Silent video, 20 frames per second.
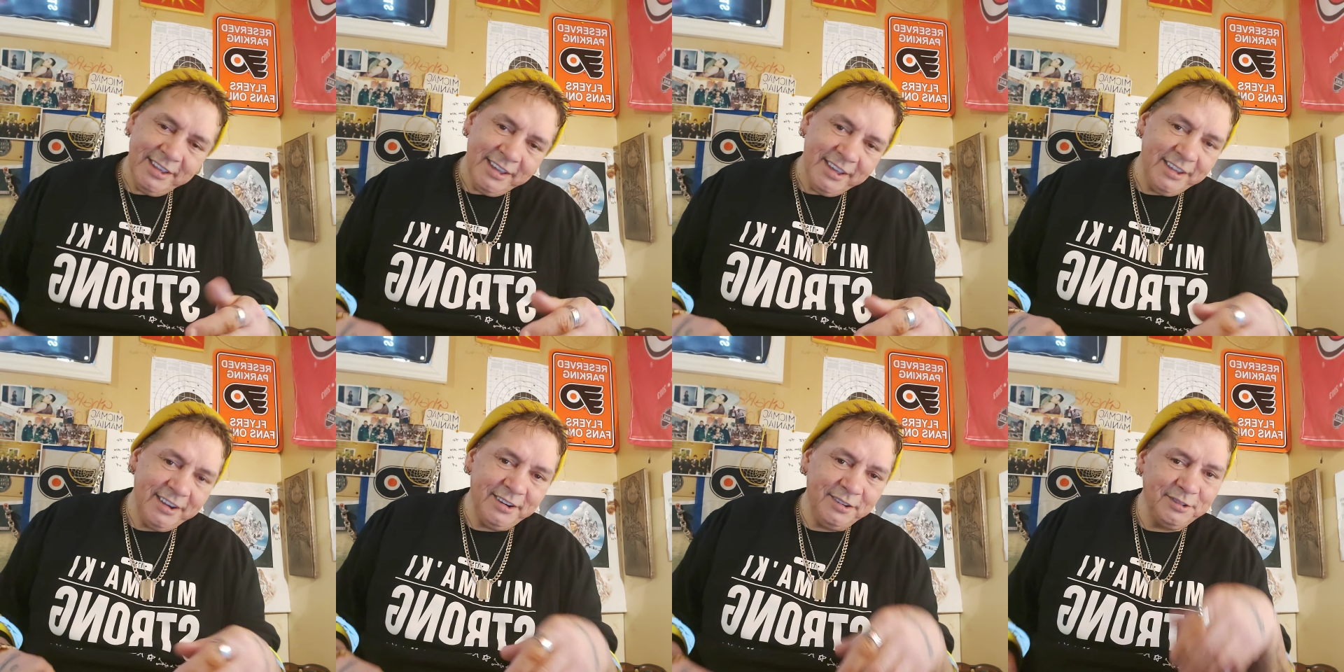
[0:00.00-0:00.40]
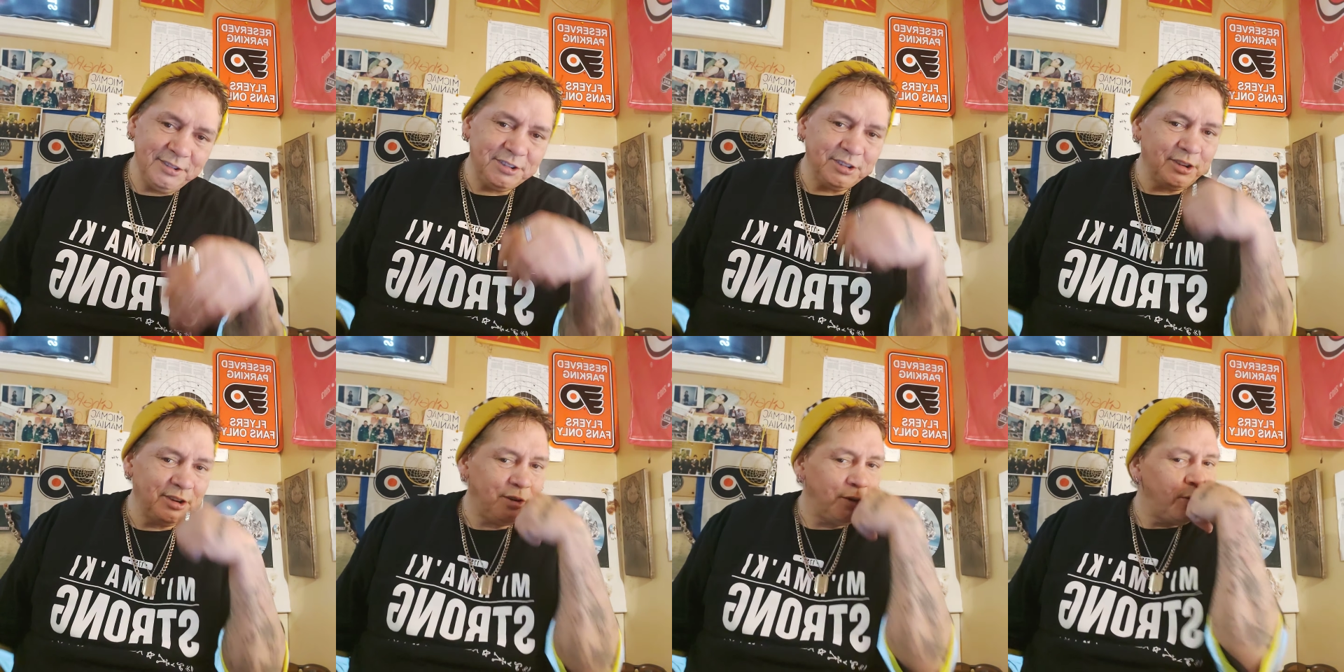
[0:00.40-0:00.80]
and I'm
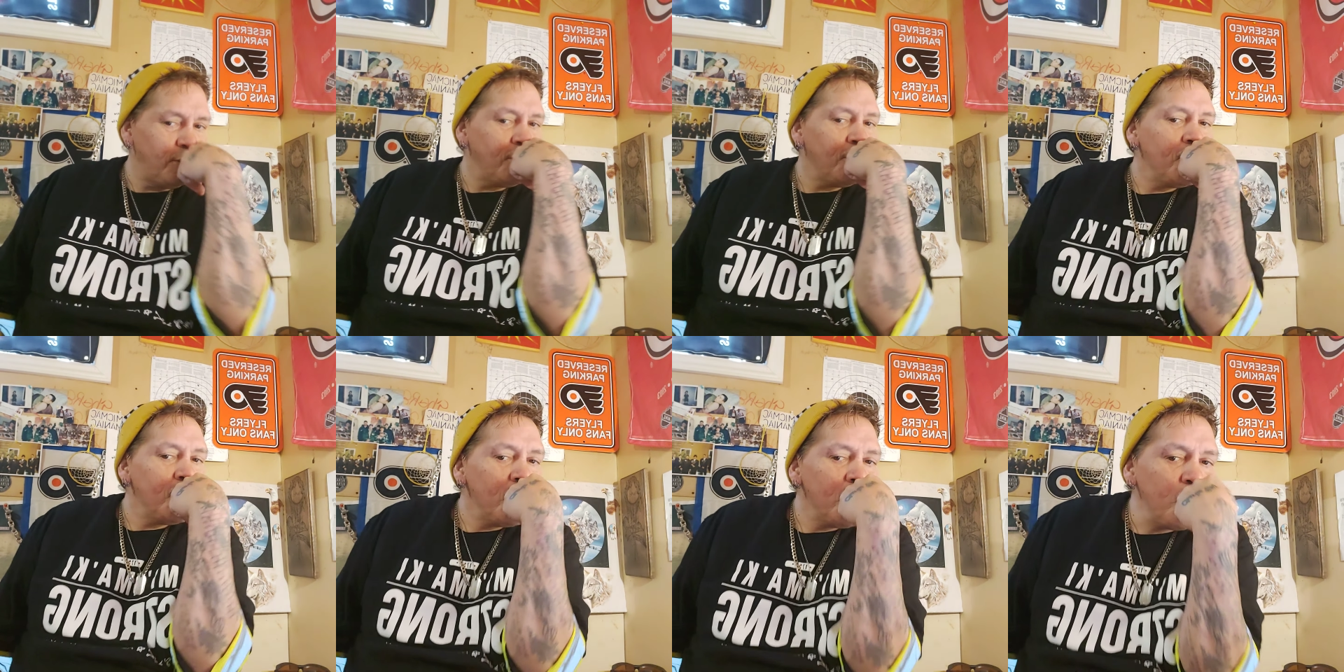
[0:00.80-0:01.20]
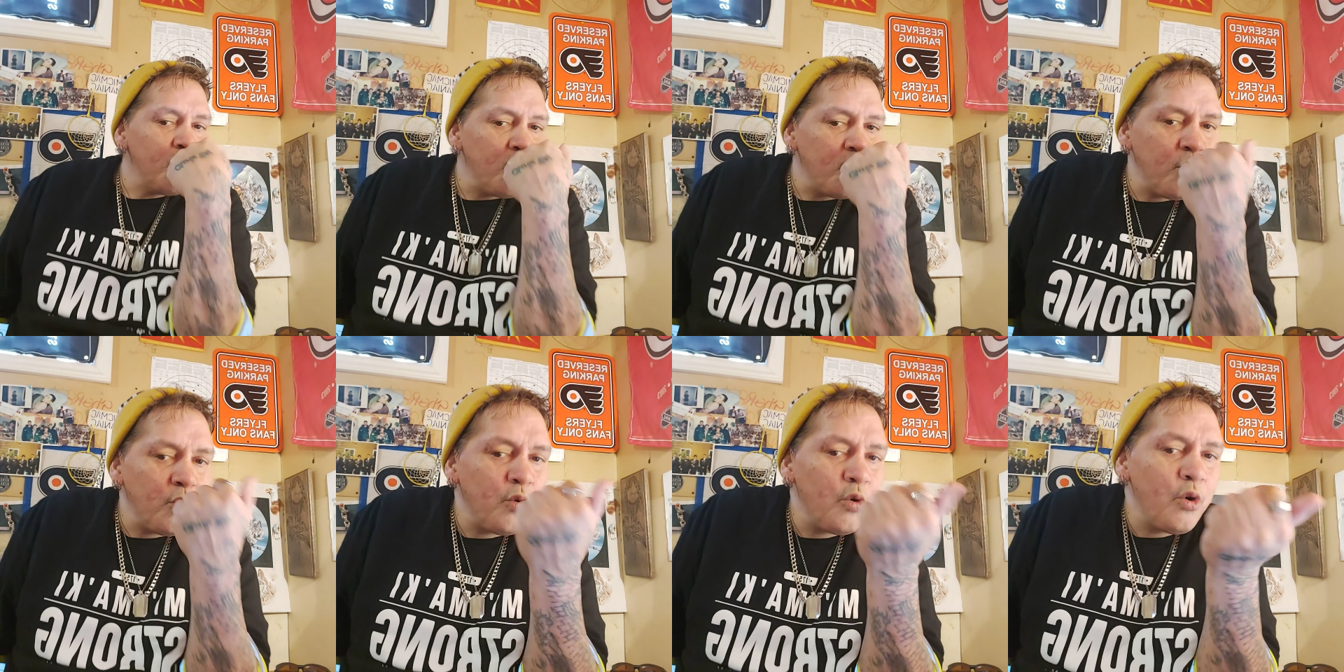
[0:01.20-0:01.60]
just gonna
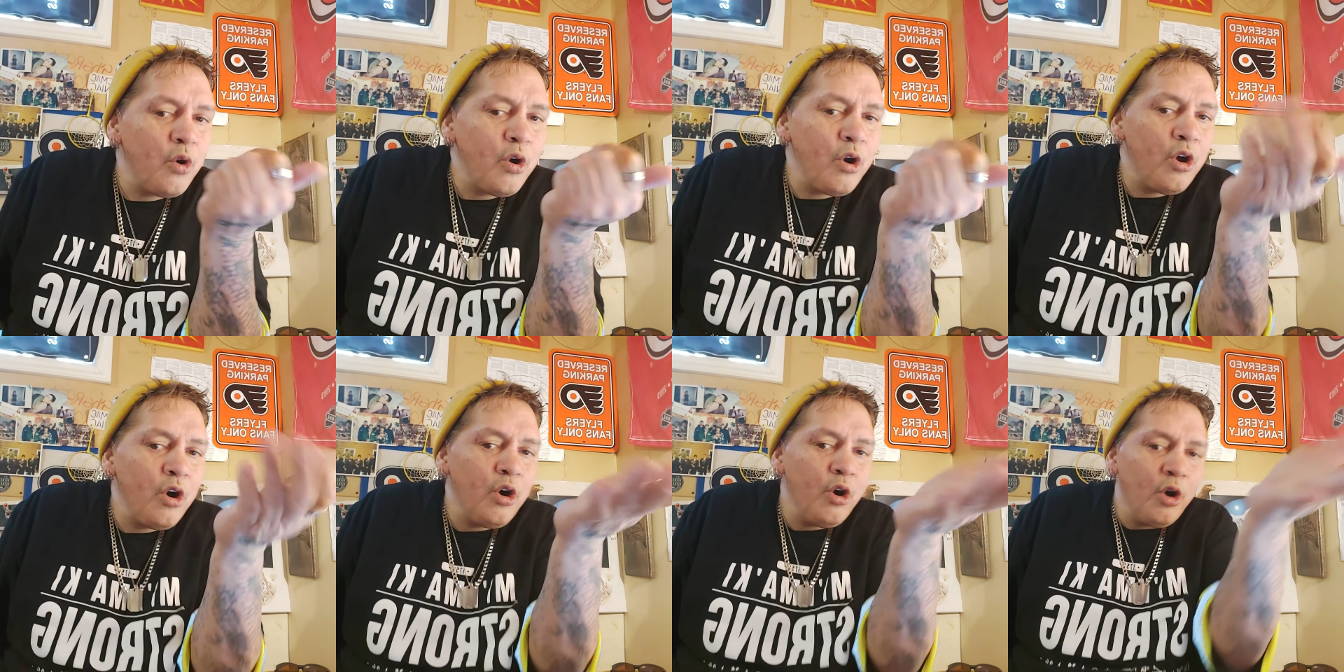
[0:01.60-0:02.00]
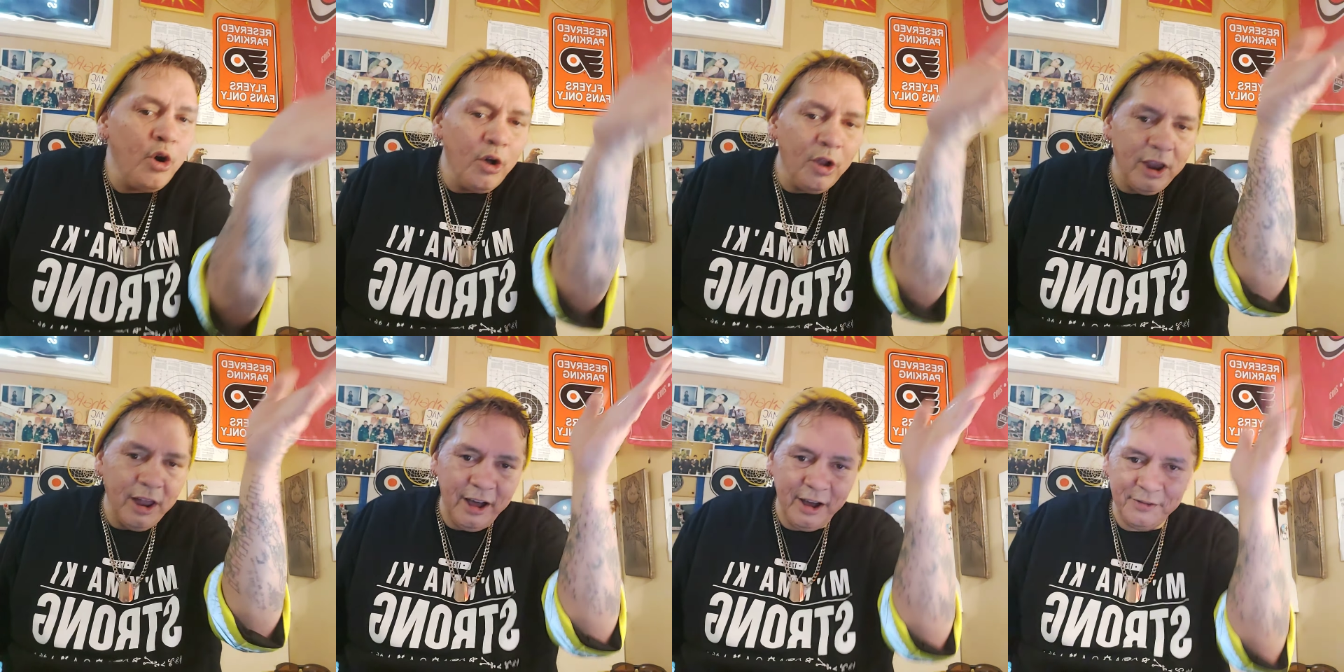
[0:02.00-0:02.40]

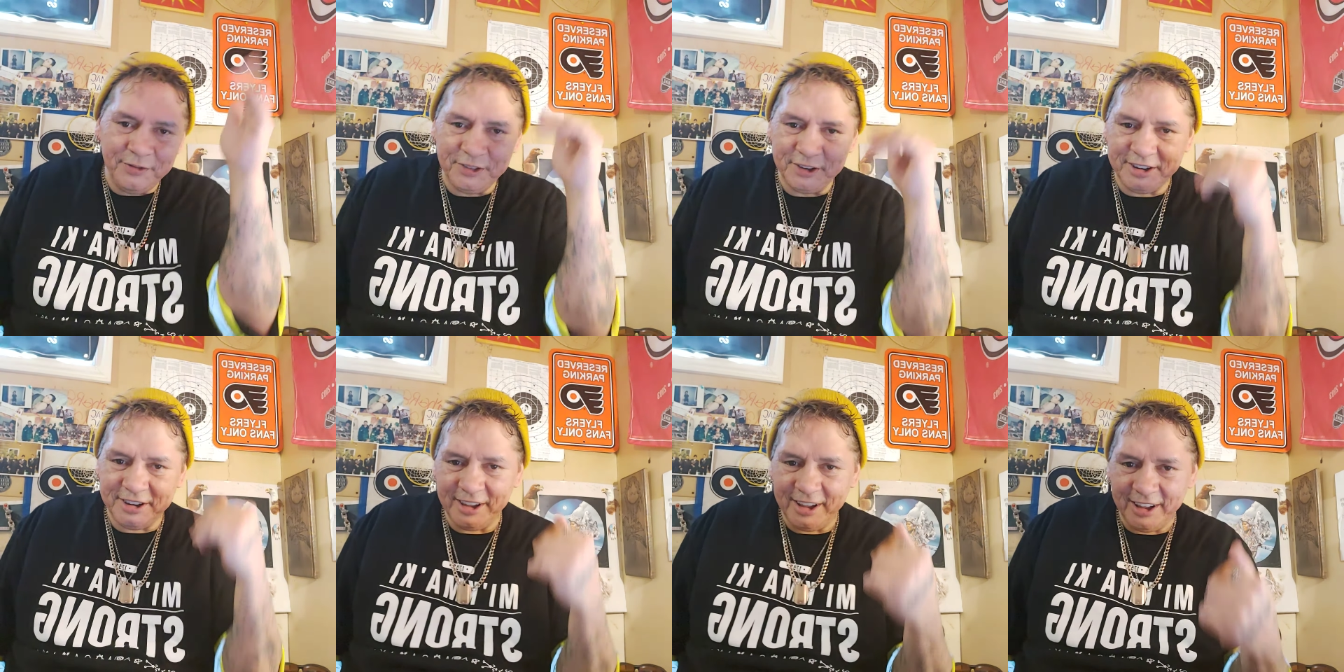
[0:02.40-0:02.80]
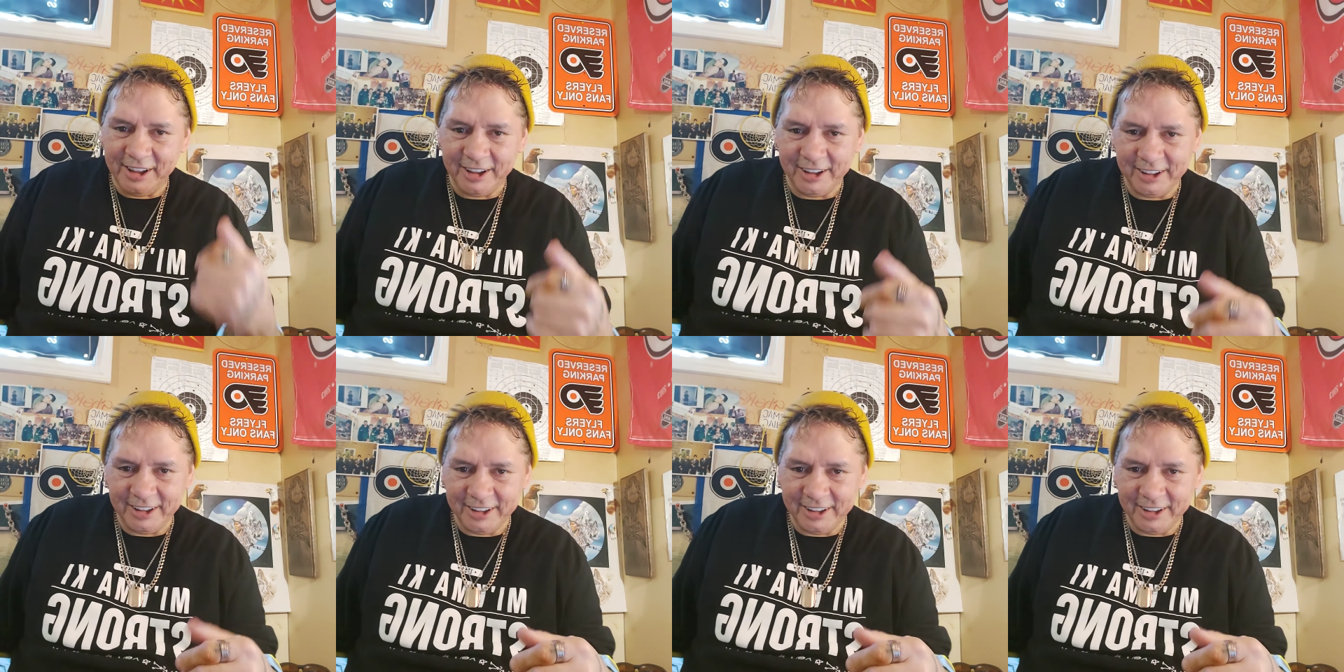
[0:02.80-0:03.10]
roll off the tongue.